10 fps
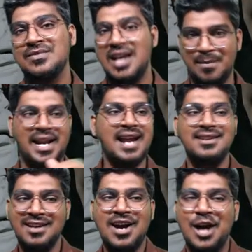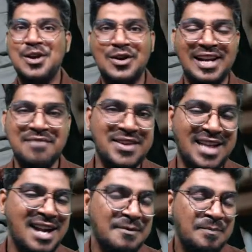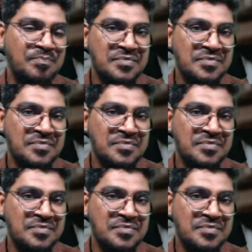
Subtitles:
Am I right? Are you agreed with that?